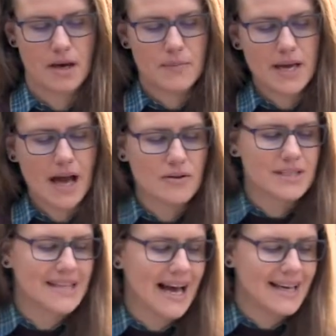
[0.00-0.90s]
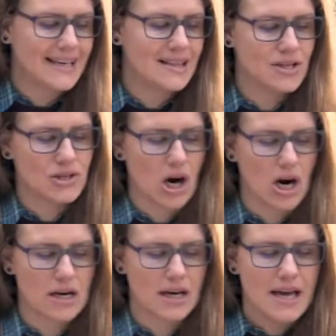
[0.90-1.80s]
Being outside in the
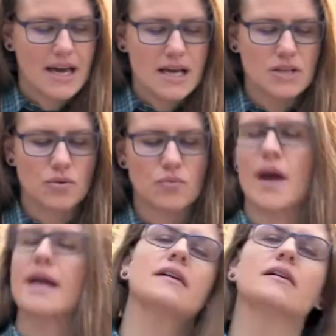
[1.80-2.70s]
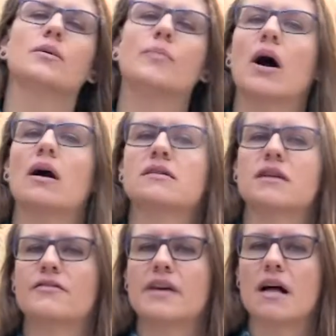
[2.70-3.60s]
dark is a regular part
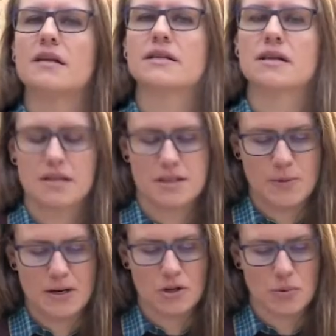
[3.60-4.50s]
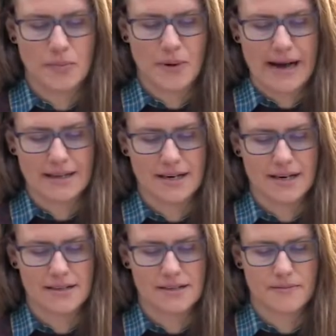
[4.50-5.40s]
of Celtic spiritual
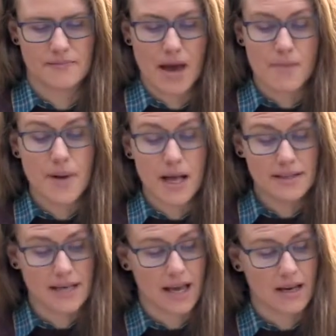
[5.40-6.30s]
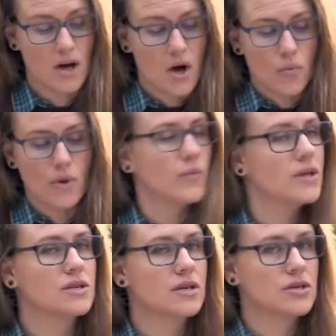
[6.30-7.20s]
practice. At Beltane, when
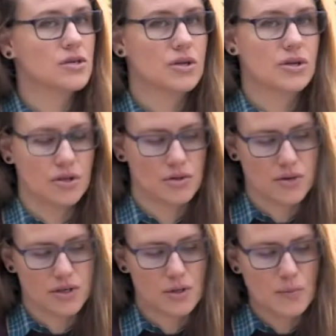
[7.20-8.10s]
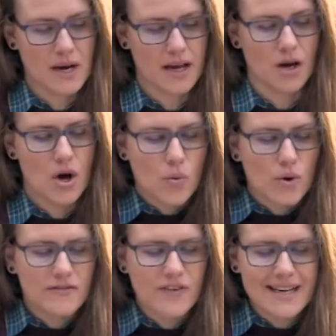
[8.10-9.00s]
winter is turning towards spring, we're
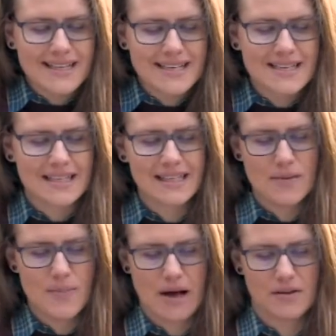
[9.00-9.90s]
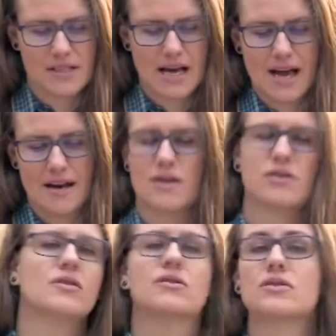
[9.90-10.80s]
invited to sleep outside
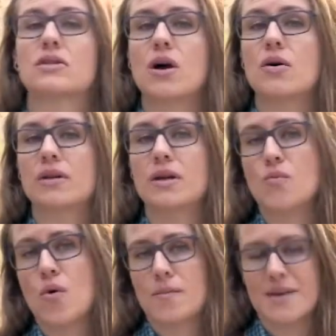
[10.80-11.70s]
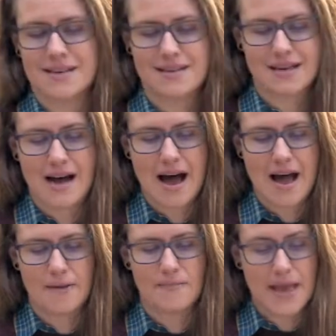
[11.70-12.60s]
under the slowly warming
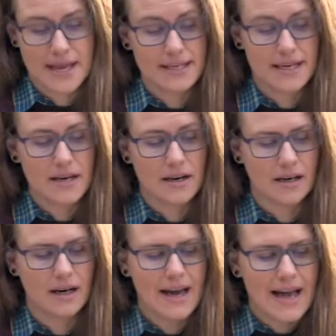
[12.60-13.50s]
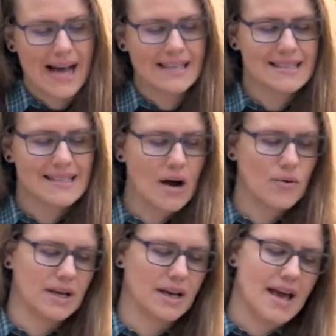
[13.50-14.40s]
sky. And here, at
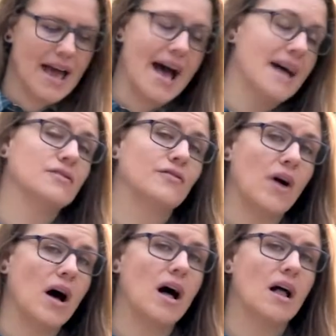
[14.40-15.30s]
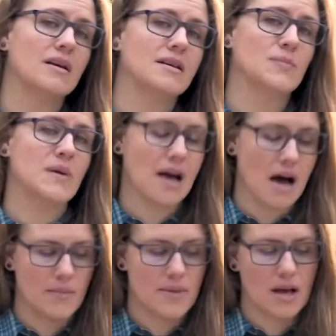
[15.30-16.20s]
Samhain, as fall is
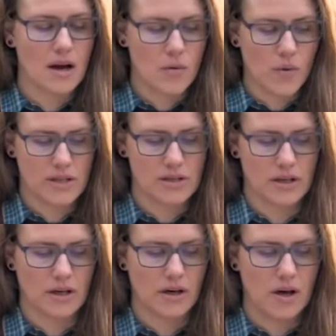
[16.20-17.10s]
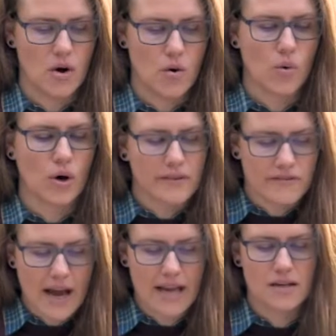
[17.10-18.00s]
becoming winter, we're
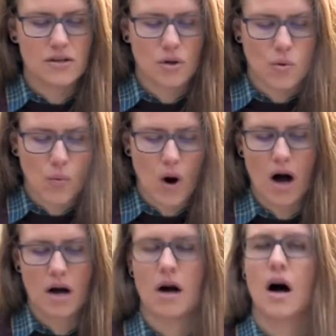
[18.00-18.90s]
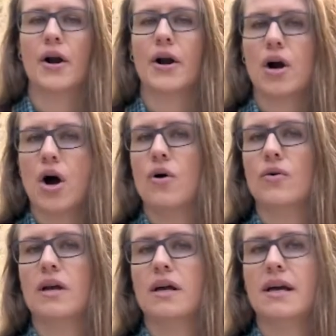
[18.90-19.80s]
invited to walk on our
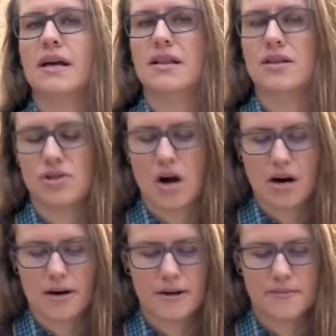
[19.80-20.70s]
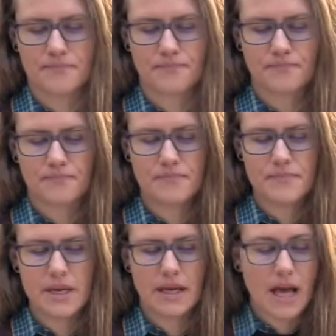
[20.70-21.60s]
own in the dark.
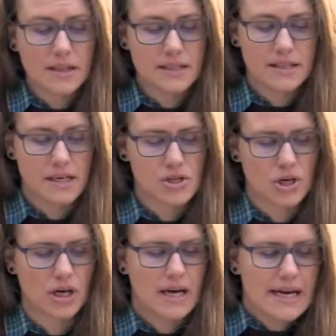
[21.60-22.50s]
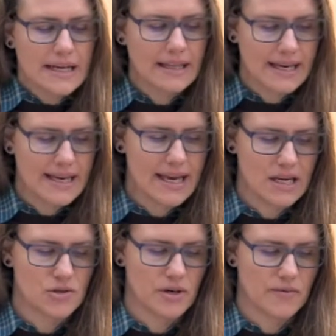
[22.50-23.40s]
Celtic teacher Glennie
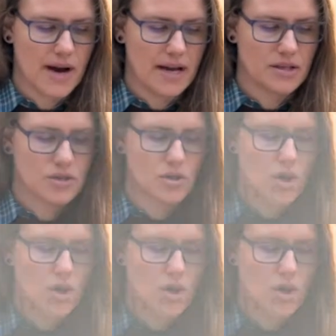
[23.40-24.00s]
Kindred writes,